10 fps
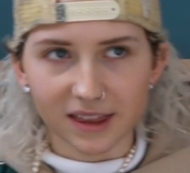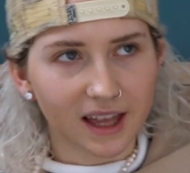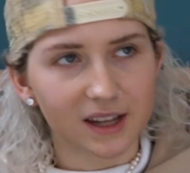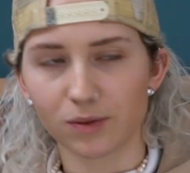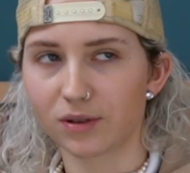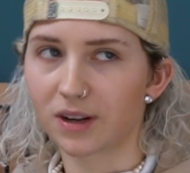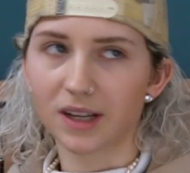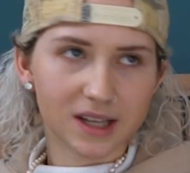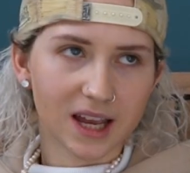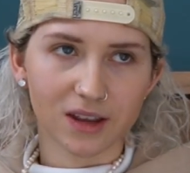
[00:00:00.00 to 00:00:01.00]
that's what's going
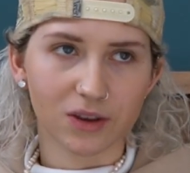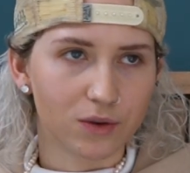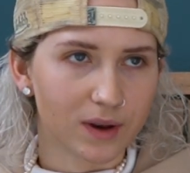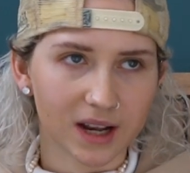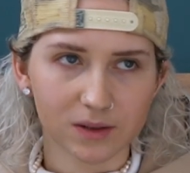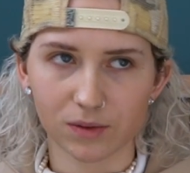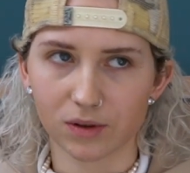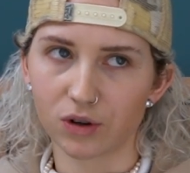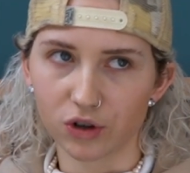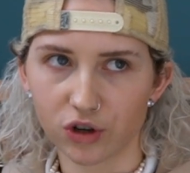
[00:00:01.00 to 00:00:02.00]
to take you, and that's what's
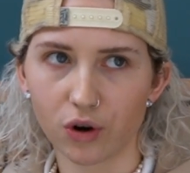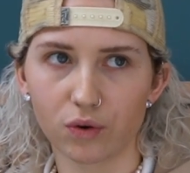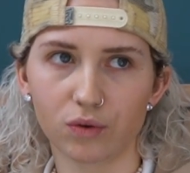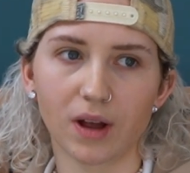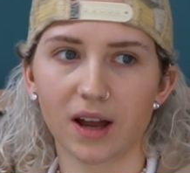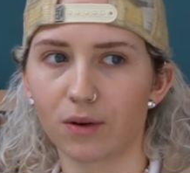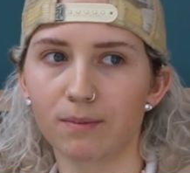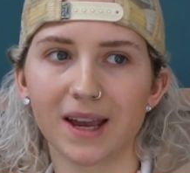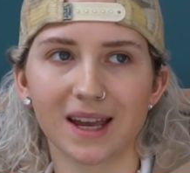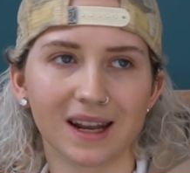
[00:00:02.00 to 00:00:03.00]
going to show that you're
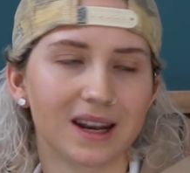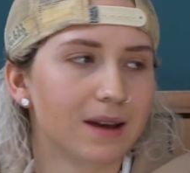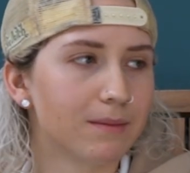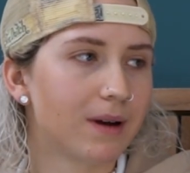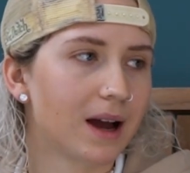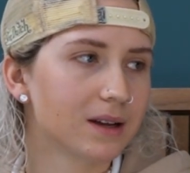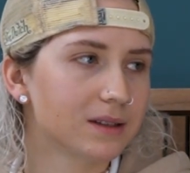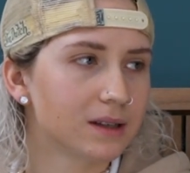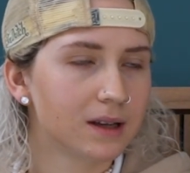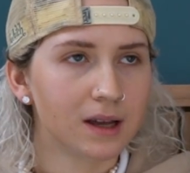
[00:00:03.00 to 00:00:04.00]
making an
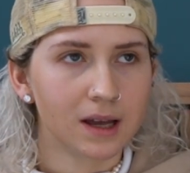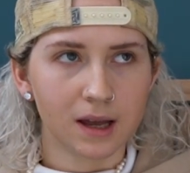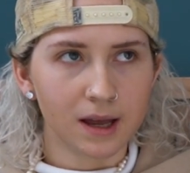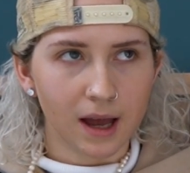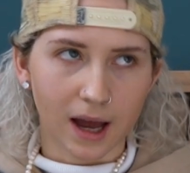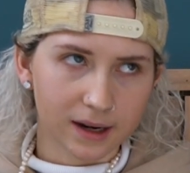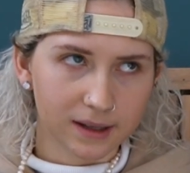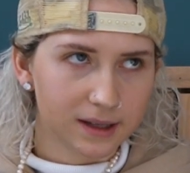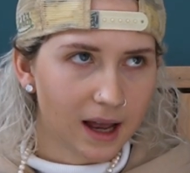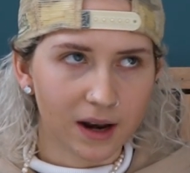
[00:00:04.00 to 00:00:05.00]
impact. And
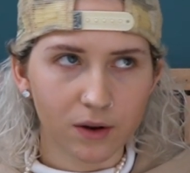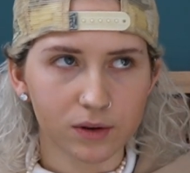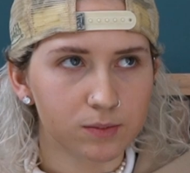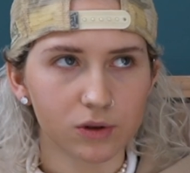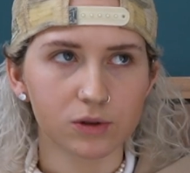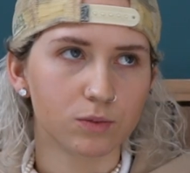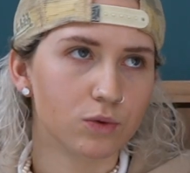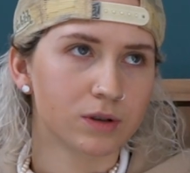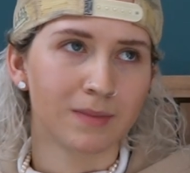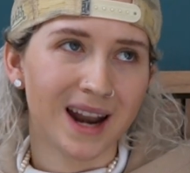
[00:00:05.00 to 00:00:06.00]
I know it's possible
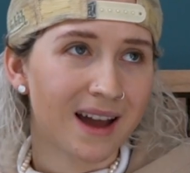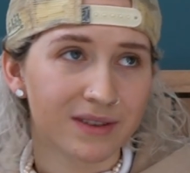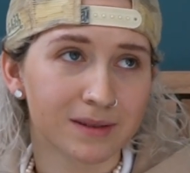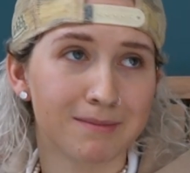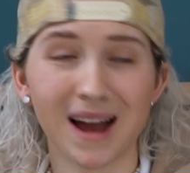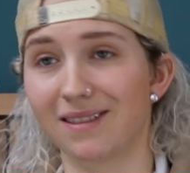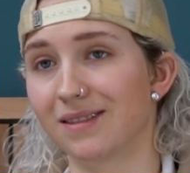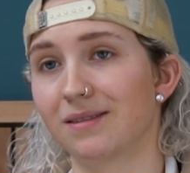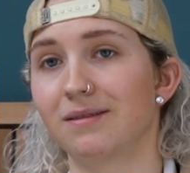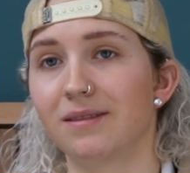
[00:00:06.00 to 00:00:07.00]
because my life is mad.
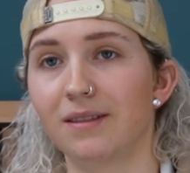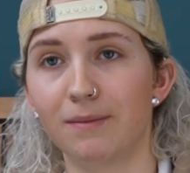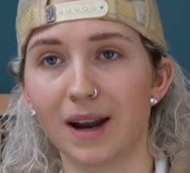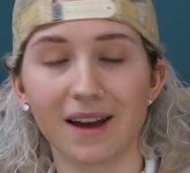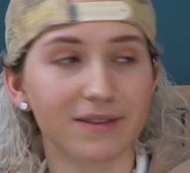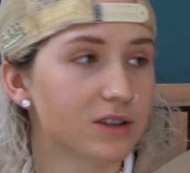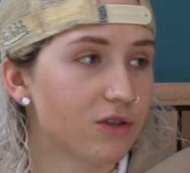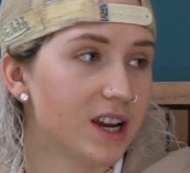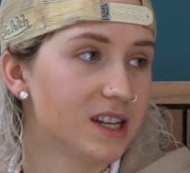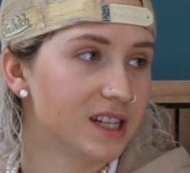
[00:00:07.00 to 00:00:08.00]
My life is
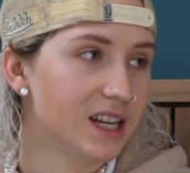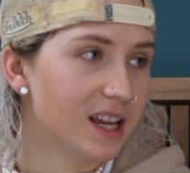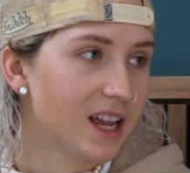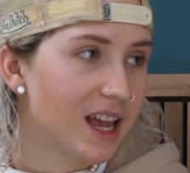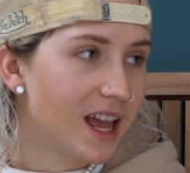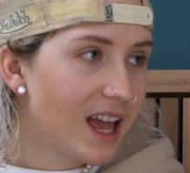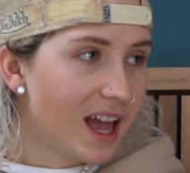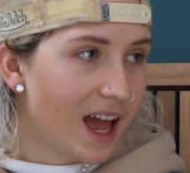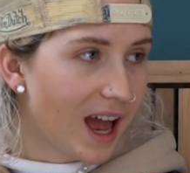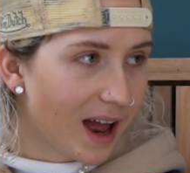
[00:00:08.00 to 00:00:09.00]
crazy.
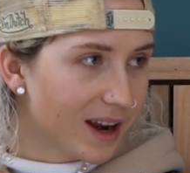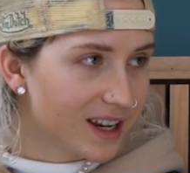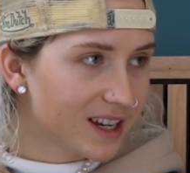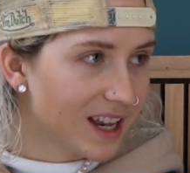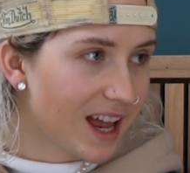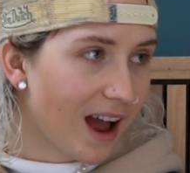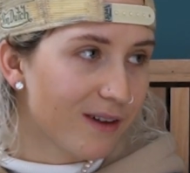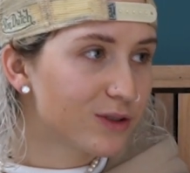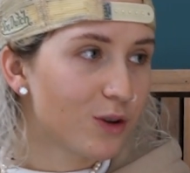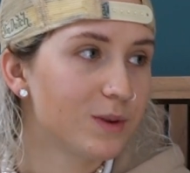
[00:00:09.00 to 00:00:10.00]
And I
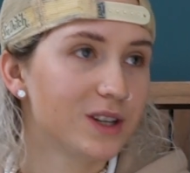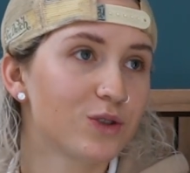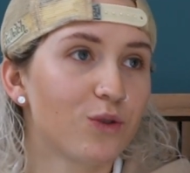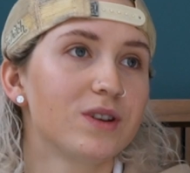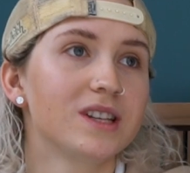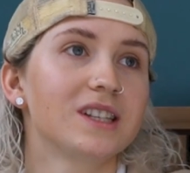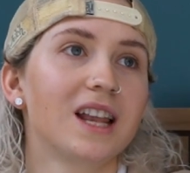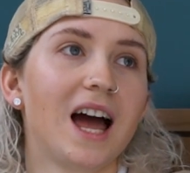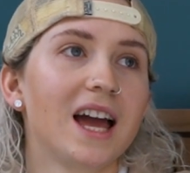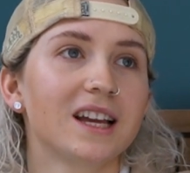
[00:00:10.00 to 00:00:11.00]
have so many stories
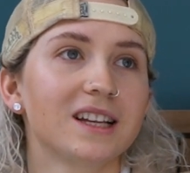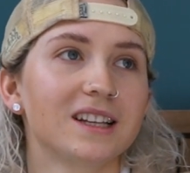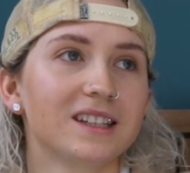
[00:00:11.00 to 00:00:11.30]
like